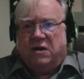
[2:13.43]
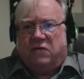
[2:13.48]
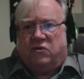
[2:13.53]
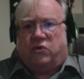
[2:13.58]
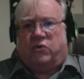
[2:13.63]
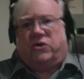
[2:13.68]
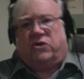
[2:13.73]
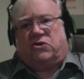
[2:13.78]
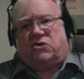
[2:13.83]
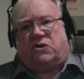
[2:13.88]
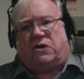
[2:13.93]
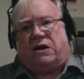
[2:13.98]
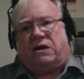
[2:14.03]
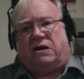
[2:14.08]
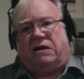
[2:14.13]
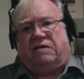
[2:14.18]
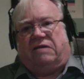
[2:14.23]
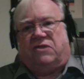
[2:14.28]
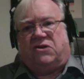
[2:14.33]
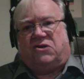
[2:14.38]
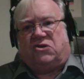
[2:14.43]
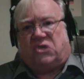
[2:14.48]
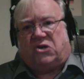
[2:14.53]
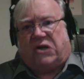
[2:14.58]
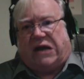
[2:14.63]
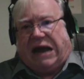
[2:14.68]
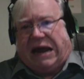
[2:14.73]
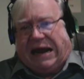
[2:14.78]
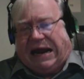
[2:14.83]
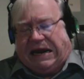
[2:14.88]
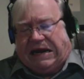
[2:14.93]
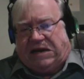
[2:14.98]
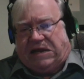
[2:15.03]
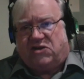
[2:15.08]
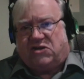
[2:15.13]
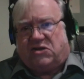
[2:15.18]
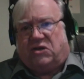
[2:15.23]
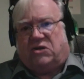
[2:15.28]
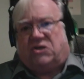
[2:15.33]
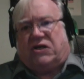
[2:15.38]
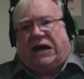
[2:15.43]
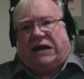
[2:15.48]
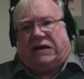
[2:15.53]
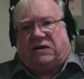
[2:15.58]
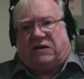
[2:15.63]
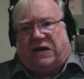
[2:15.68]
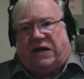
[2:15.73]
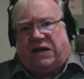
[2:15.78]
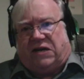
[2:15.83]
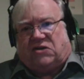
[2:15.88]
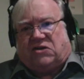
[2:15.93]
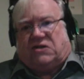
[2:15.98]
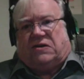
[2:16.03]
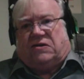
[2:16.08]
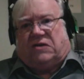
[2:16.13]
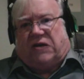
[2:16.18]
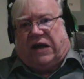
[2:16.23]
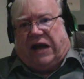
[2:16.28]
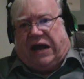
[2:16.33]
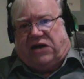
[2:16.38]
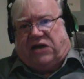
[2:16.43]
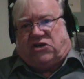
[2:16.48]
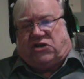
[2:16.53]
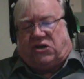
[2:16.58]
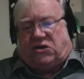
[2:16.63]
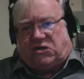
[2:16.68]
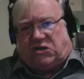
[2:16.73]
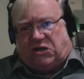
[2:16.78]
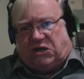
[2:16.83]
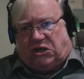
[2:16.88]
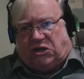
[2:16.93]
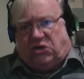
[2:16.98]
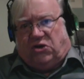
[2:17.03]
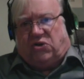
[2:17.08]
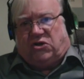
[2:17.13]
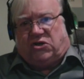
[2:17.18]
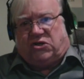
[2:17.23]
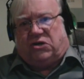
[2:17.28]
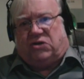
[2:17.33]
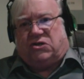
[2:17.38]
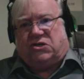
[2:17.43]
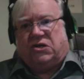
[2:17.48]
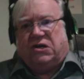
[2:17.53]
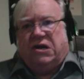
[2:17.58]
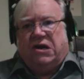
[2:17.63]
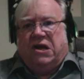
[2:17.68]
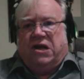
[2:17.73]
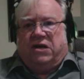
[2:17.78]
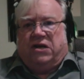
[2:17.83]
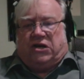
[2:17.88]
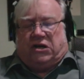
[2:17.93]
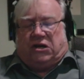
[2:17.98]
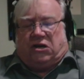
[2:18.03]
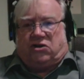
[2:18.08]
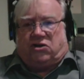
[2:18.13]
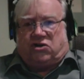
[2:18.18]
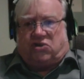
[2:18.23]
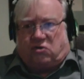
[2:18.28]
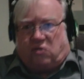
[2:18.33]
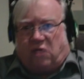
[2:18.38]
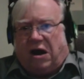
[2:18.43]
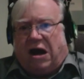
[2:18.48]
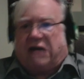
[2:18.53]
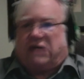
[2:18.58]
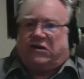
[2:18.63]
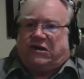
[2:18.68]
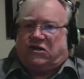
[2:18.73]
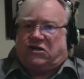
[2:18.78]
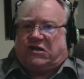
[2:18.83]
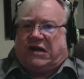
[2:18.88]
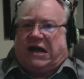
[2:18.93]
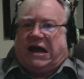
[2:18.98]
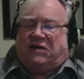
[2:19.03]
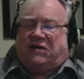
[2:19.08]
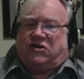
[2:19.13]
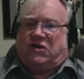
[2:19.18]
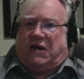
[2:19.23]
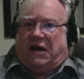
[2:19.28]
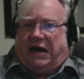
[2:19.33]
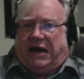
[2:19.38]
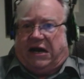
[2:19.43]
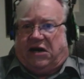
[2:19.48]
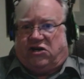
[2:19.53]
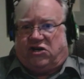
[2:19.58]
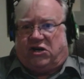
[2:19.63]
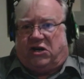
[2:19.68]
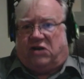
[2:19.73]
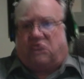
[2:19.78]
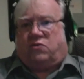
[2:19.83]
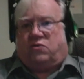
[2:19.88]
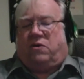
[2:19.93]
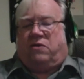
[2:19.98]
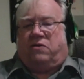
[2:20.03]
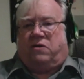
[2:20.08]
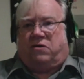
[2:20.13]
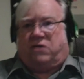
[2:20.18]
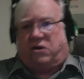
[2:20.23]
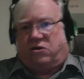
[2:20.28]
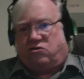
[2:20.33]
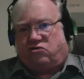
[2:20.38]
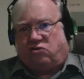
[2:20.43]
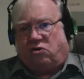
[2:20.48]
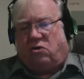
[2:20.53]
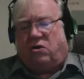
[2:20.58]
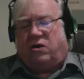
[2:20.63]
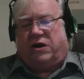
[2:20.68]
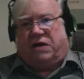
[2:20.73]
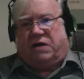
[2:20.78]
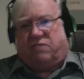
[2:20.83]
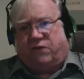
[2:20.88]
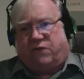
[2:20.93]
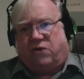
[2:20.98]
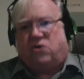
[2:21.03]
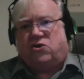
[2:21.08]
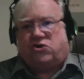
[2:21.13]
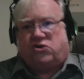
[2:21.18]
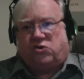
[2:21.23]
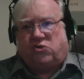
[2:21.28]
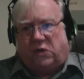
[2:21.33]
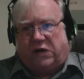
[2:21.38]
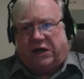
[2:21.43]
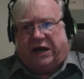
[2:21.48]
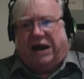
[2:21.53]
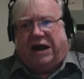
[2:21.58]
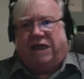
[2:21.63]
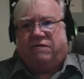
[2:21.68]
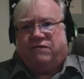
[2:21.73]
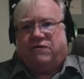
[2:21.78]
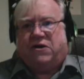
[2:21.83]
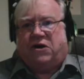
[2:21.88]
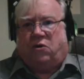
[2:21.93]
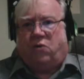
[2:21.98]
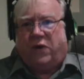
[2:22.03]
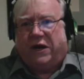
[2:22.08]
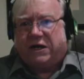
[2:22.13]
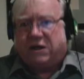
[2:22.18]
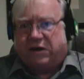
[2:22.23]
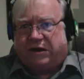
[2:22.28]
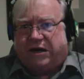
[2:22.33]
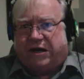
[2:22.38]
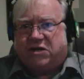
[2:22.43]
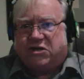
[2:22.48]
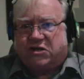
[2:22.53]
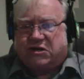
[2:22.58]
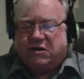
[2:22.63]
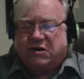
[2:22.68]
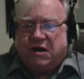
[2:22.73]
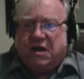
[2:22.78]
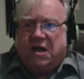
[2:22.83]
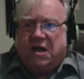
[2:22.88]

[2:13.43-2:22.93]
through the study of this case, the techniques that the agency uses to construct assassinations, where they're controlling virtually every witness,